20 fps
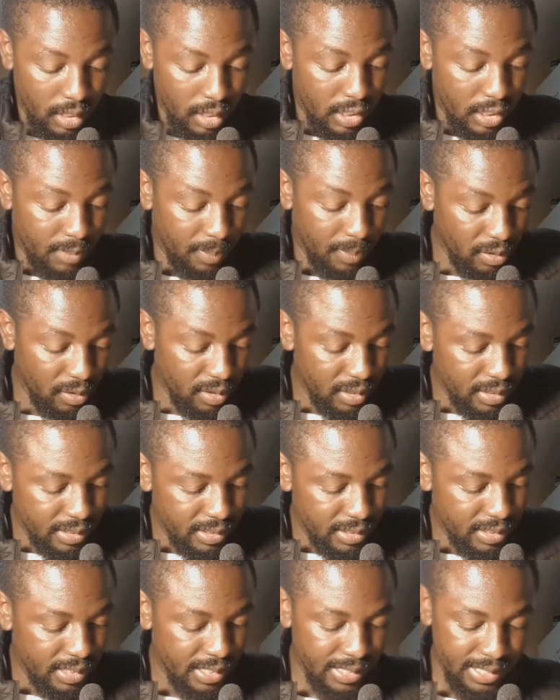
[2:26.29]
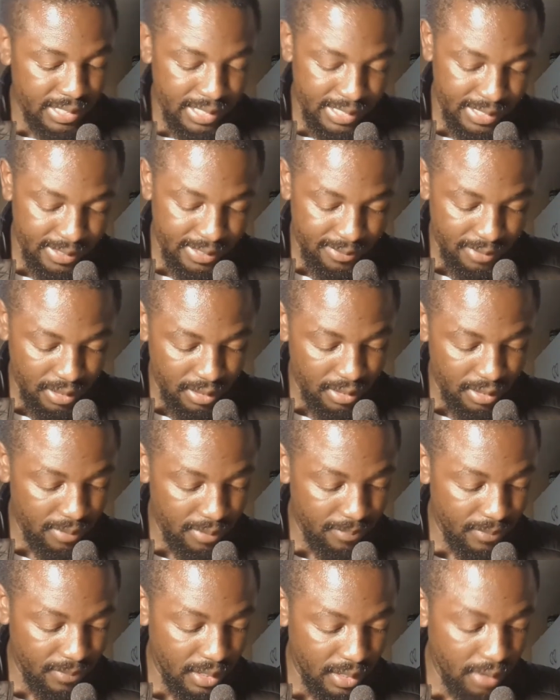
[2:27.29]
It's part of the disease
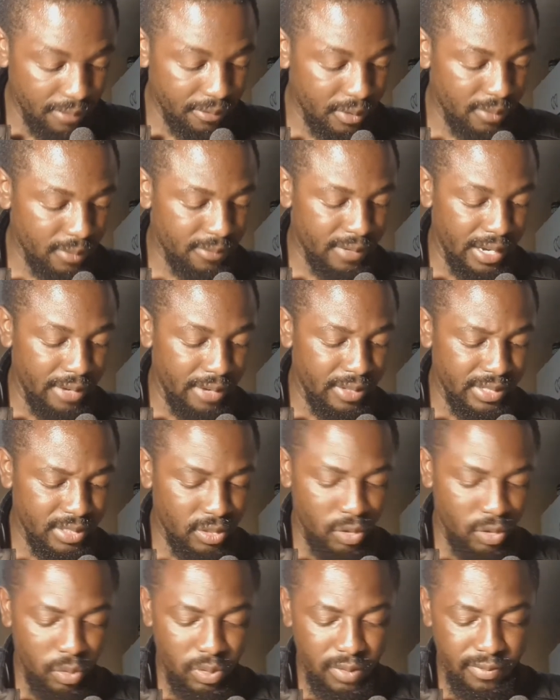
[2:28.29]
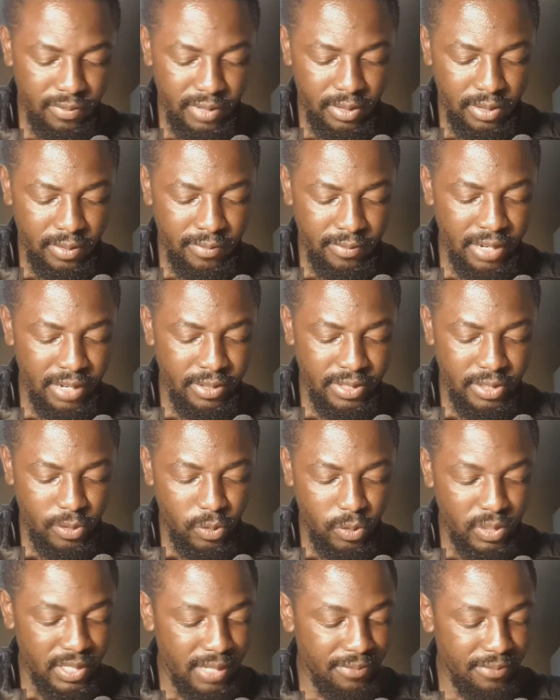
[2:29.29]
FO virus. No, the virus that
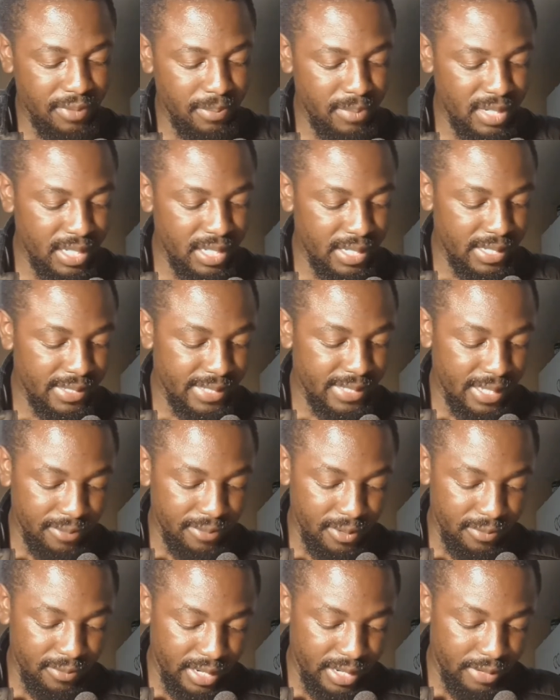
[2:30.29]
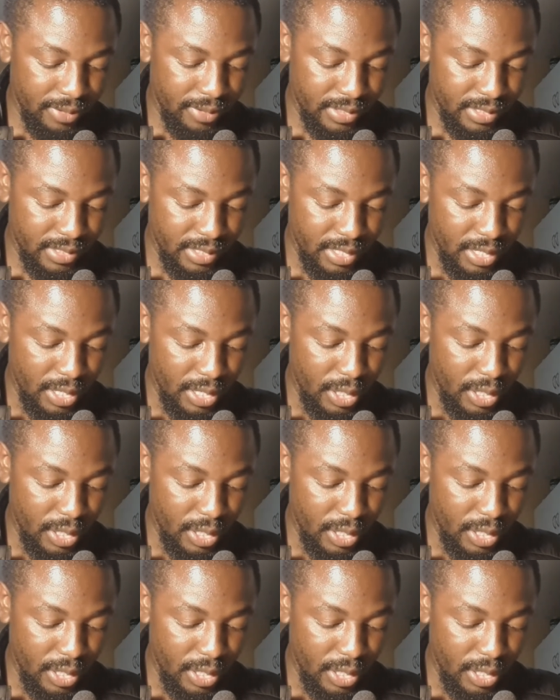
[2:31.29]
causes FMD is FO virus